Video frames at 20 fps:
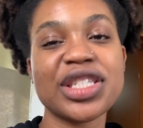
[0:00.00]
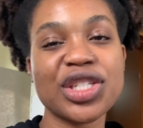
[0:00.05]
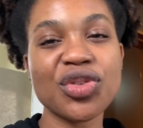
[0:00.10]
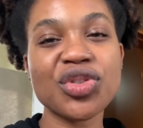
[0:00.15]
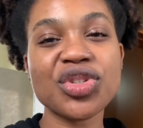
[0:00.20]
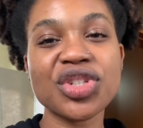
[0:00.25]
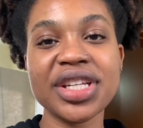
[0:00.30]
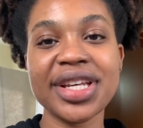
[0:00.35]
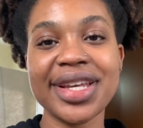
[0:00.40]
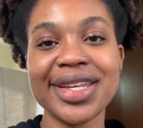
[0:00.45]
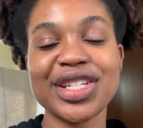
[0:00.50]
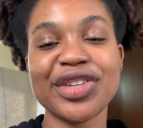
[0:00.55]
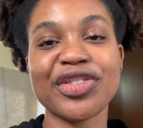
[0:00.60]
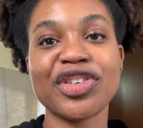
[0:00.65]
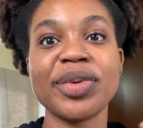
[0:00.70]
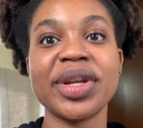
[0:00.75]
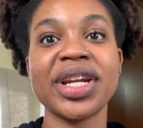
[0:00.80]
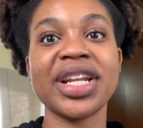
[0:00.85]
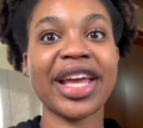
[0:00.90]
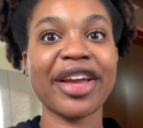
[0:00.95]
usually easier for
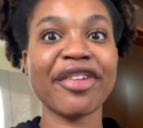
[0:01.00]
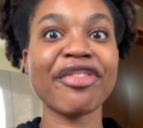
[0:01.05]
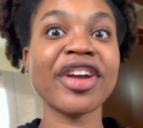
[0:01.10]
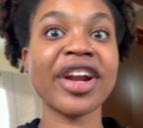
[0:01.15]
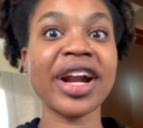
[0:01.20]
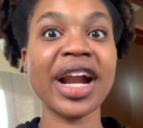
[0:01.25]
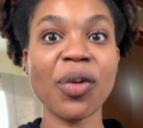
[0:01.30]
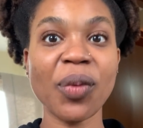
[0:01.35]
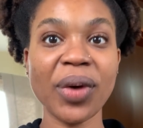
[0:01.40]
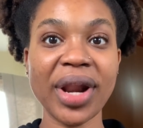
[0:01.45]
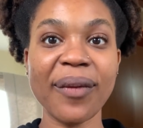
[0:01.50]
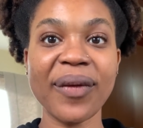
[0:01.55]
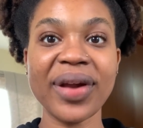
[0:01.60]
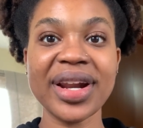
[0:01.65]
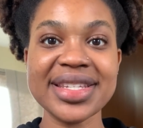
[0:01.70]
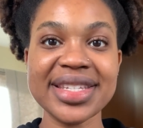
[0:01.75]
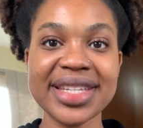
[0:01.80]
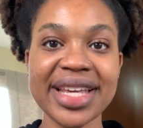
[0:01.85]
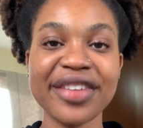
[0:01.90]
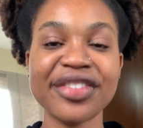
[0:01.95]
me to like figure out what I want to
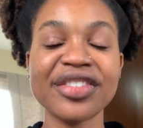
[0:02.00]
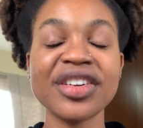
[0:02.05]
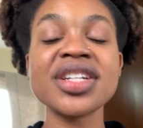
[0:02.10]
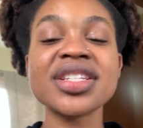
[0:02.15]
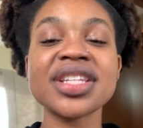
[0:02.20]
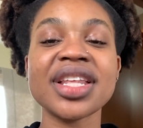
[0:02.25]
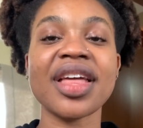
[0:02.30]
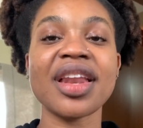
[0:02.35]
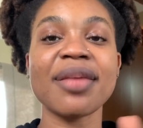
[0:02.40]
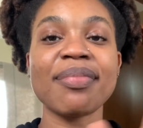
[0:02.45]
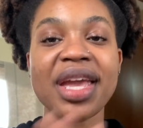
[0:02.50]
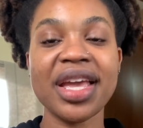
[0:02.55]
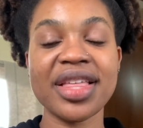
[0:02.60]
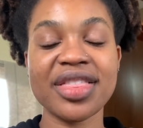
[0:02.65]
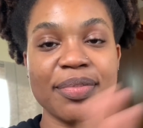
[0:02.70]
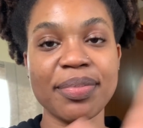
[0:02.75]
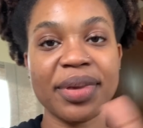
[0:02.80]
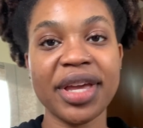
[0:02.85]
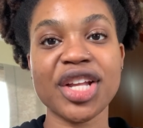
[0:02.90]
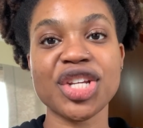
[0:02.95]
say first and then make the
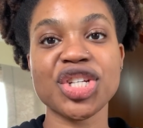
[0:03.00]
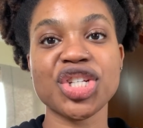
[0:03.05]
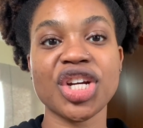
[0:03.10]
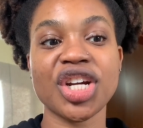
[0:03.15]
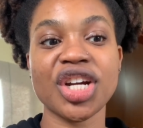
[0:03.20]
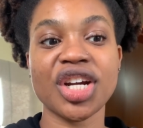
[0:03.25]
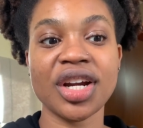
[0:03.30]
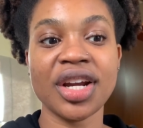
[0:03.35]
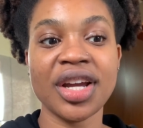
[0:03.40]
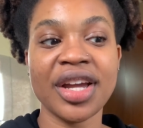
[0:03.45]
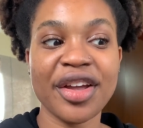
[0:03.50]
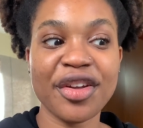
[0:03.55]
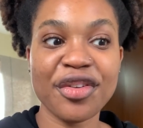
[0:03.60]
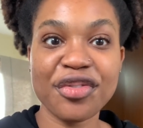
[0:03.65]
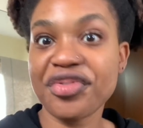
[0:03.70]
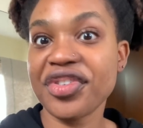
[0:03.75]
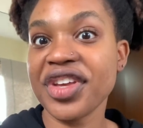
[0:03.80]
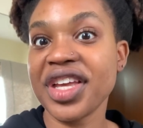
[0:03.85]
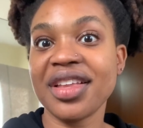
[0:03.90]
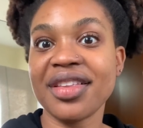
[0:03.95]
picture
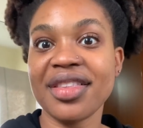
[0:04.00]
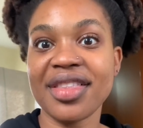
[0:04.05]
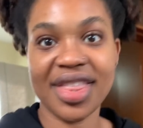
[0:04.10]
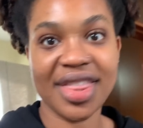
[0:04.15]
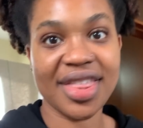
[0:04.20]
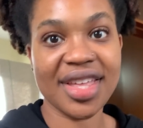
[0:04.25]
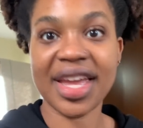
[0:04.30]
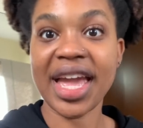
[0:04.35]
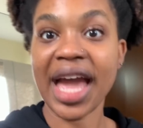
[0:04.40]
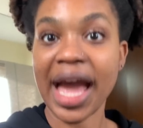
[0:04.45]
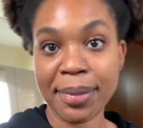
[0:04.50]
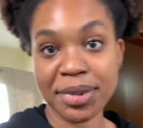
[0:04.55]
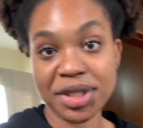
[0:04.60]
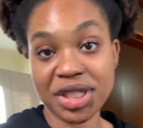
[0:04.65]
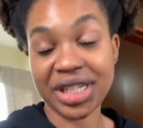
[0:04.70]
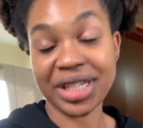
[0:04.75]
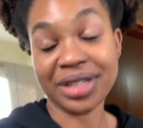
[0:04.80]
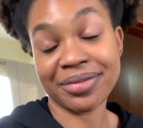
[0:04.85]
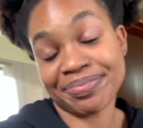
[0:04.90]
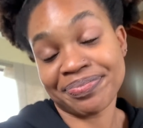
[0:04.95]
fit the
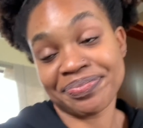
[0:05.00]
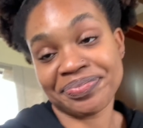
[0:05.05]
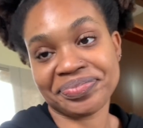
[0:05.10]
caption.